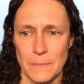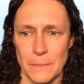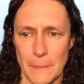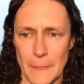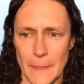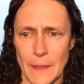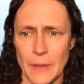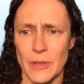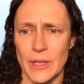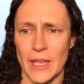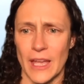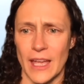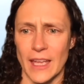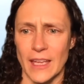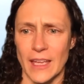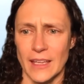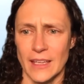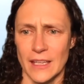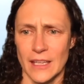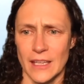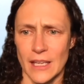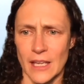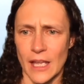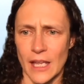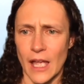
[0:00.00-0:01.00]
Okay.
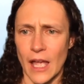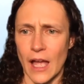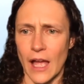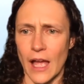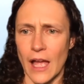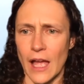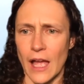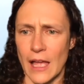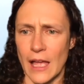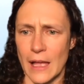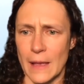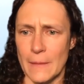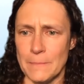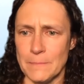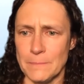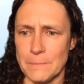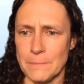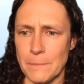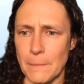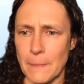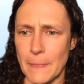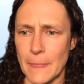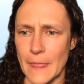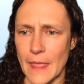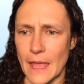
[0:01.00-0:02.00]

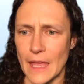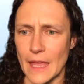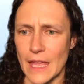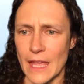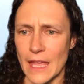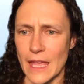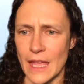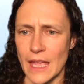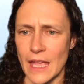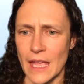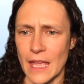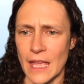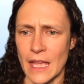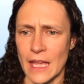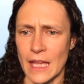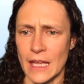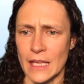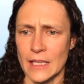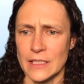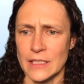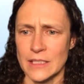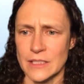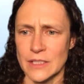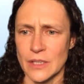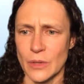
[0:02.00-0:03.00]

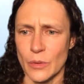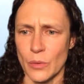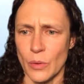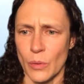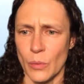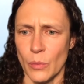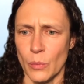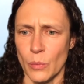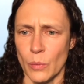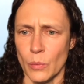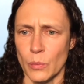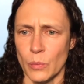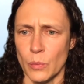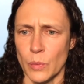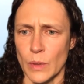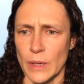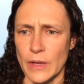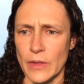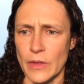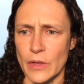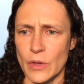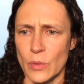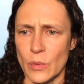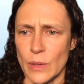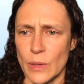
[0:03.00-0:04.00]
And one
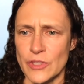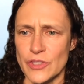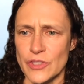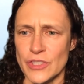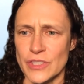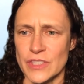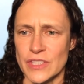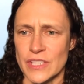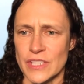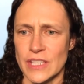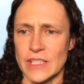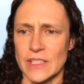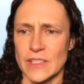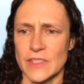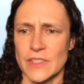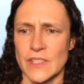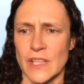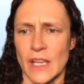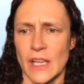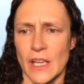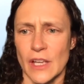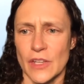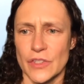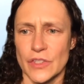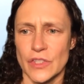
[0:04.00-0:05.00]
of the questions is,
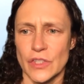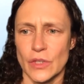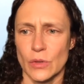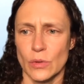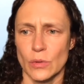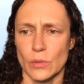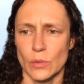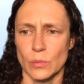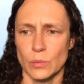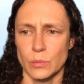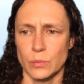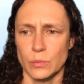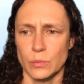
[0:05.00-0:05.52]
so,